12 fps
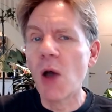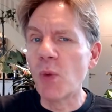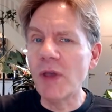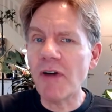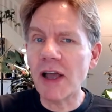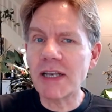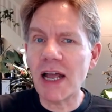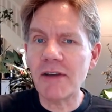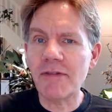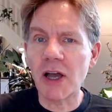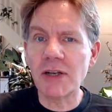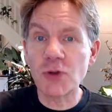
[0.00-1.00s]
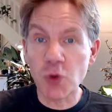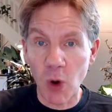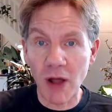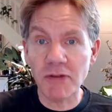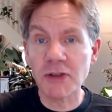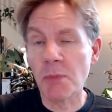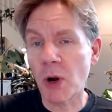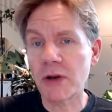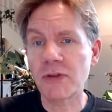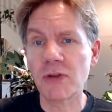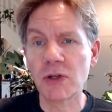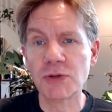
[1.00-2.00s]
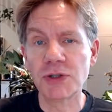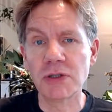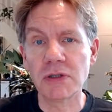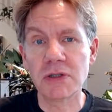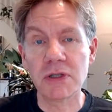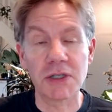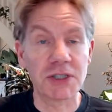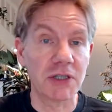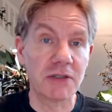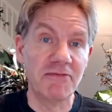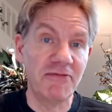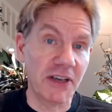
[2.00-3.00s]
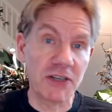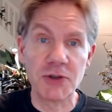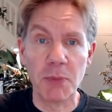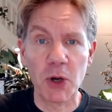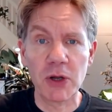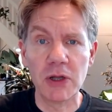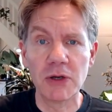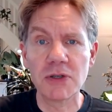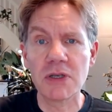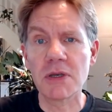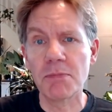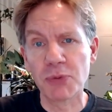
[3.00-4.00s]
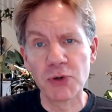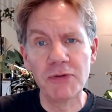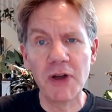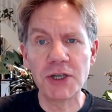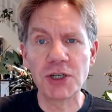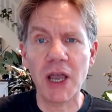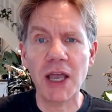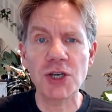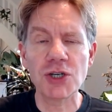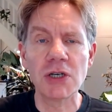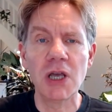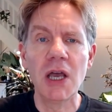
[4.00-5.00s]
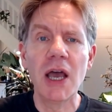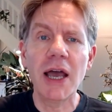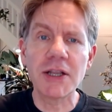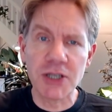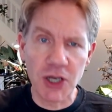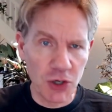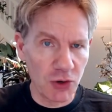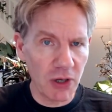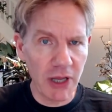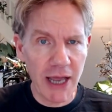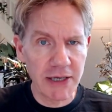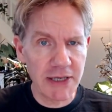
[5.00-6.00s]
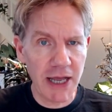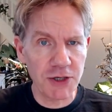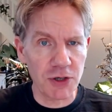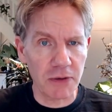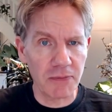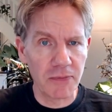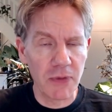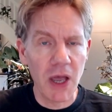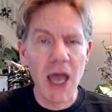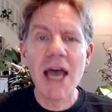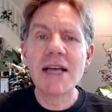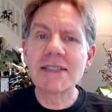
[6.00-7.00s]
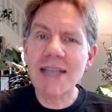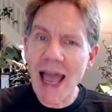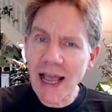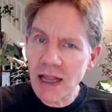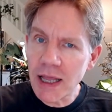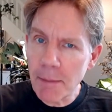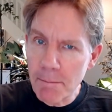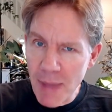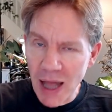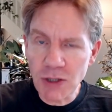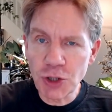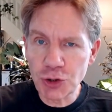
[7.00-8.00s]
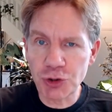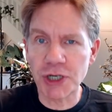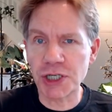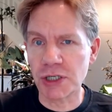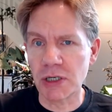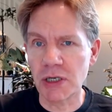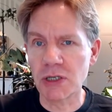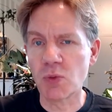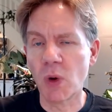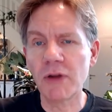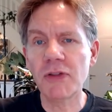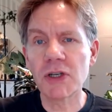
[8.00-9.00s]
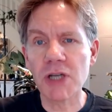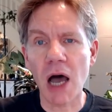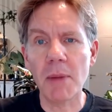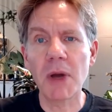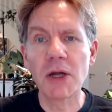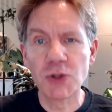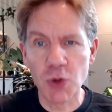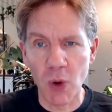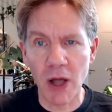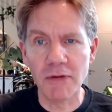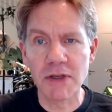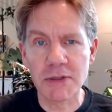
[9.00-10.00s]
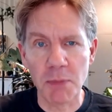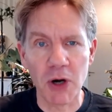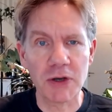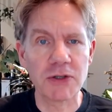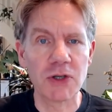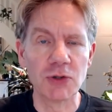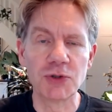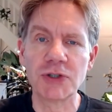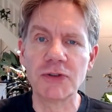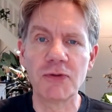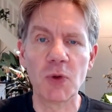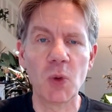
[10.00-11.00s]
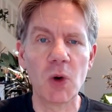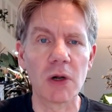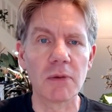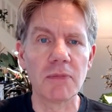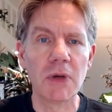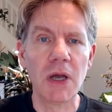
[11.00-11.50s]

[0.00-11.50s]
We've identified 12 smartest solutions such as fix tuberculosis, improve education, and secure land tenure. Tackling malnutrition is one of the top 12 smartest solutions for the world.